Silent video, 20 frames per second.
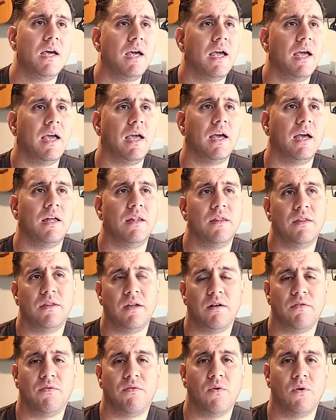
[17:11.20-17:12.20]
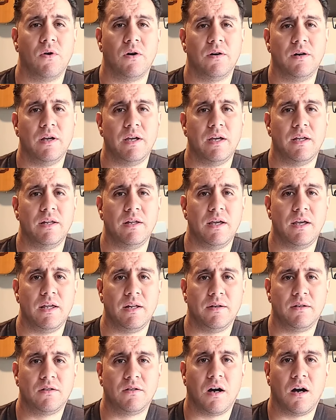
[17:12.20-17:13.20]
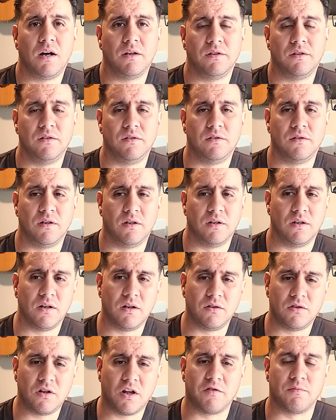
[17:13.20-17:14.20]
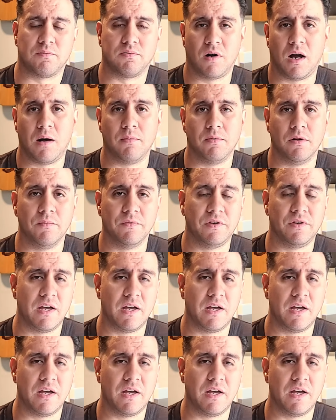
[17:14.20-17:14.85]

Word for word: and therefore it, it causes a, a, lot of problems.